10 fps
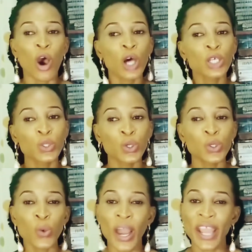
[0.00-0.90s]
All
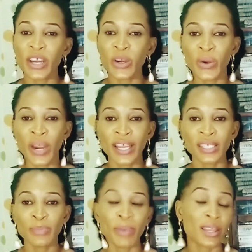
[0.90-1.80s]
those who are in
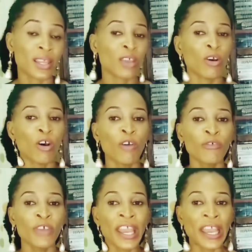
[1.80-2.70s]
Christ partake of
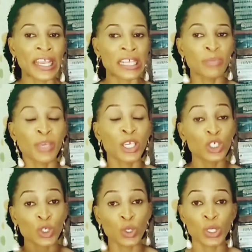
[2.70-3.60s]
his
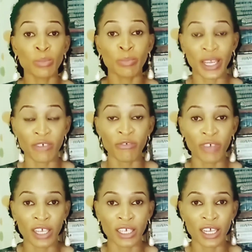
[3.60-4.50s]
being chosen by the
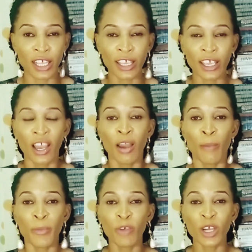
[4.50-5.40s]
Father. Like
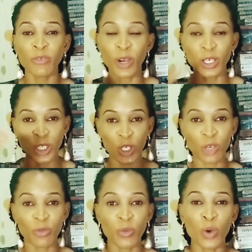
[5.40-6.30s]
before the
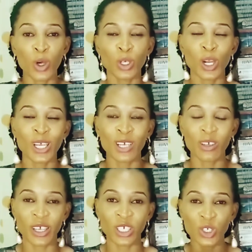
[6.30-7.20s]
foundation of the world, God had
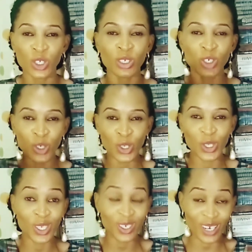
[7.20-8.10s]
already ch
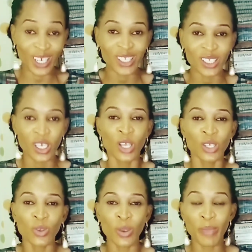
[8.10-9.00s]
chosen Christ.
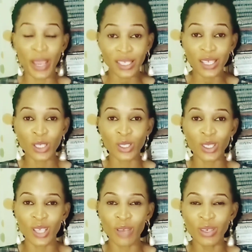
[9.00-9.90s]
So it makes sense
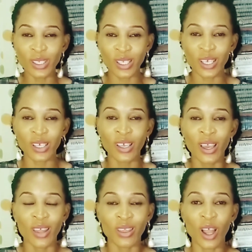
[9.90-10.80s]
to therefore say
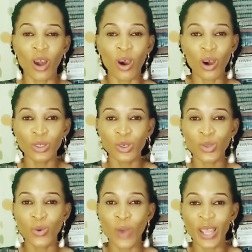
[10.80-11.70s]
that all
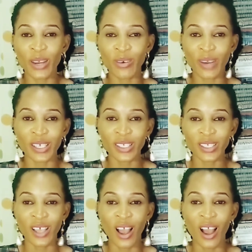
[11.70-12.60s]
those who are in
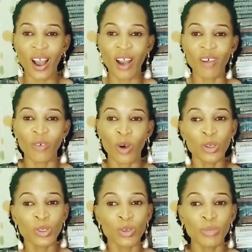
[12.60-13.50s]
Christ have
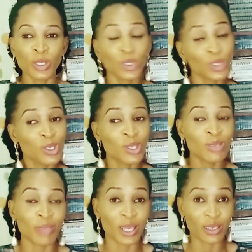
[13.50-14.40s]
also been
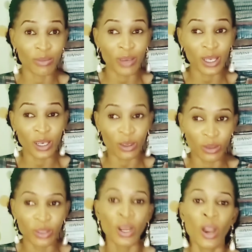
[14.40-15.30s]
chosen by the Father
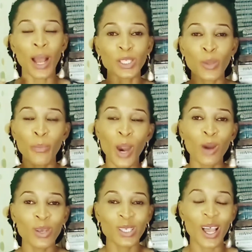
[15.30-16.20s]
God. And so
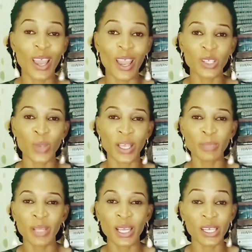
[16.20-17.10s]
Paul goes ahead to
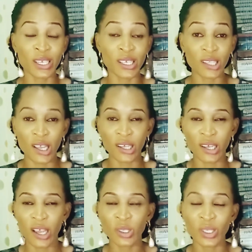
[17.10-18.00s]
explain in his
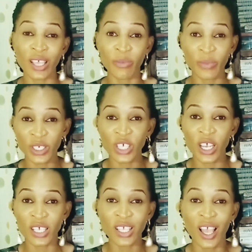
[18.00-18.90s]
letter to the
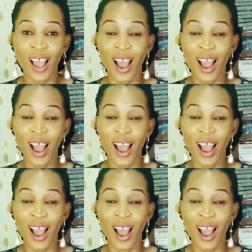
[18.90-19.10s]
Ephesians